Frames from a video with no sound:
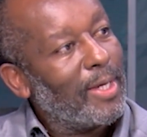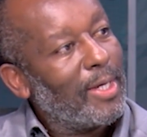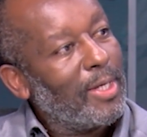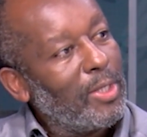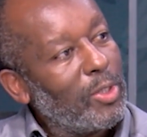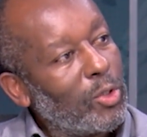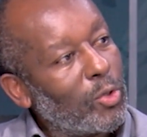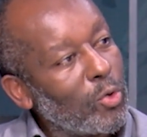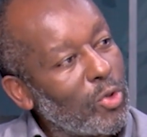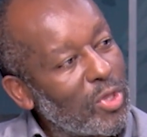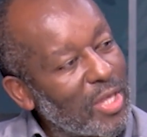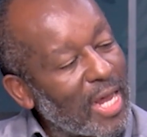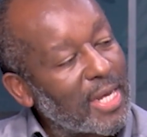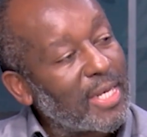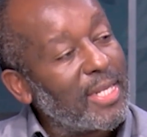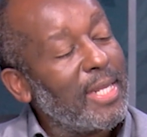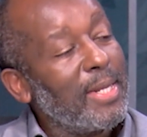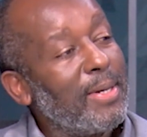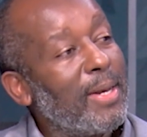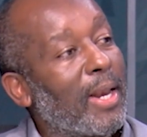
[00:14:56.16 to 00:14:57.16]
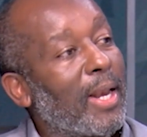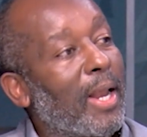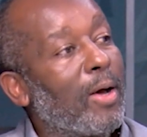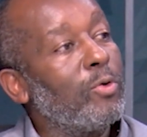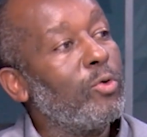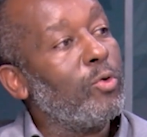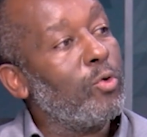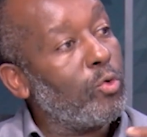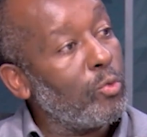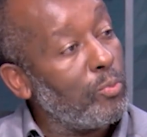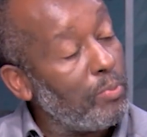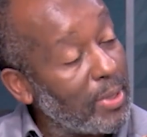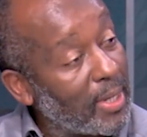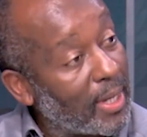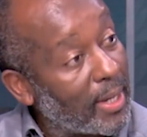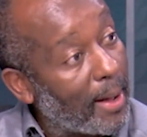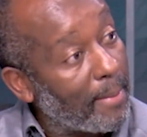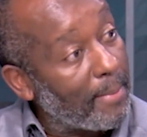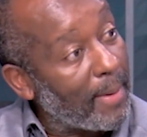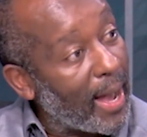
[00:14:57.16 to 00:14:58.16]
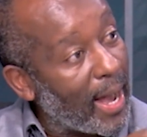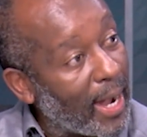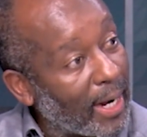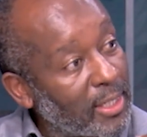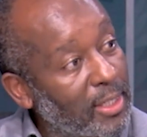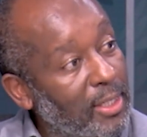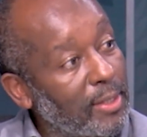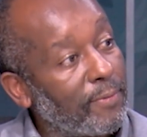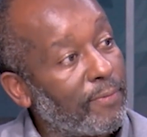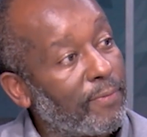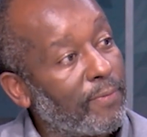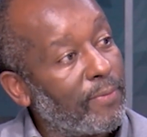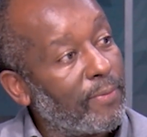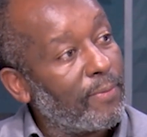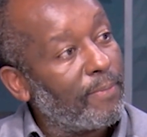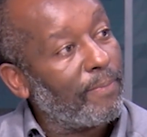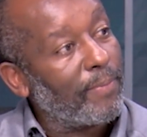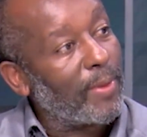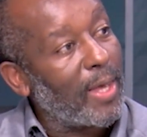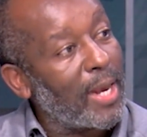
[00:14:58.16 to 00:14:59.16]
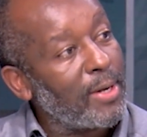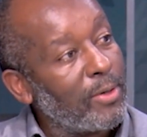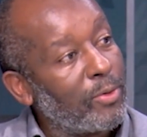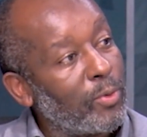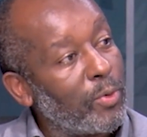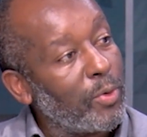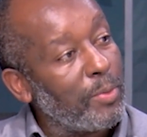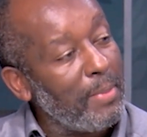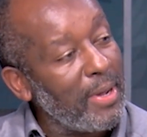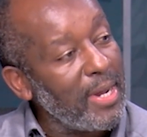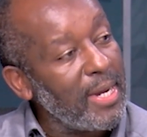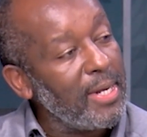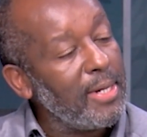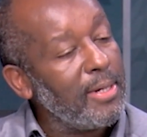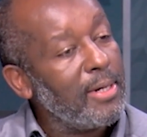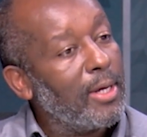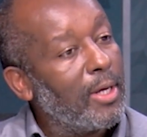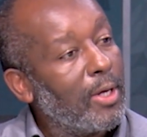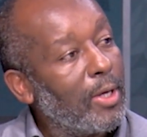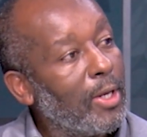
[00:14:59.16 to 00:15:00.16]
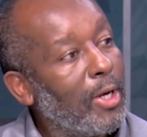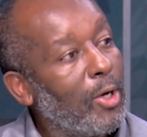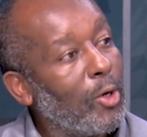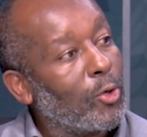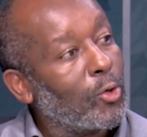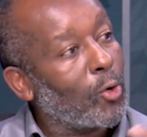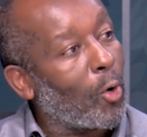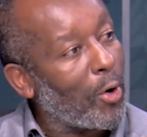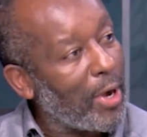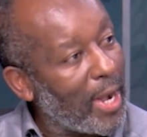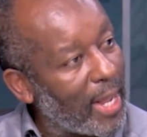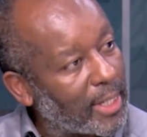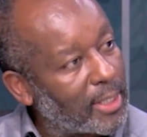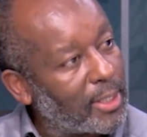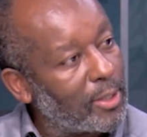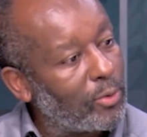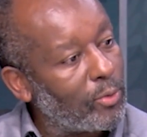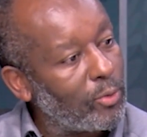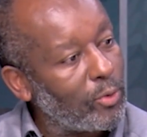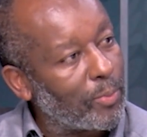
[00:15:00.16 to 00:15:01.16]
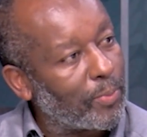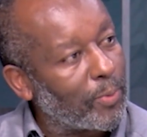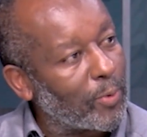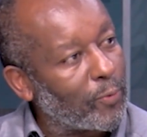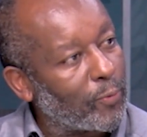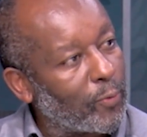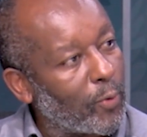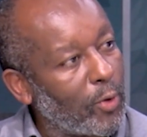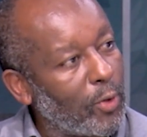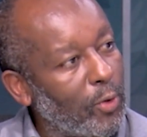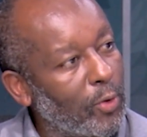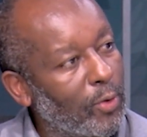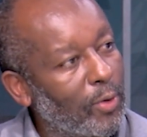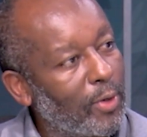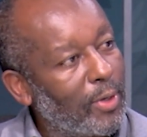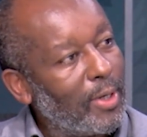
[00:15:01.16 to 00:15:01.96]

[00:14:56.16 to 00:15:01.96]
So that then allows you to become active and to remain connected to your portfolio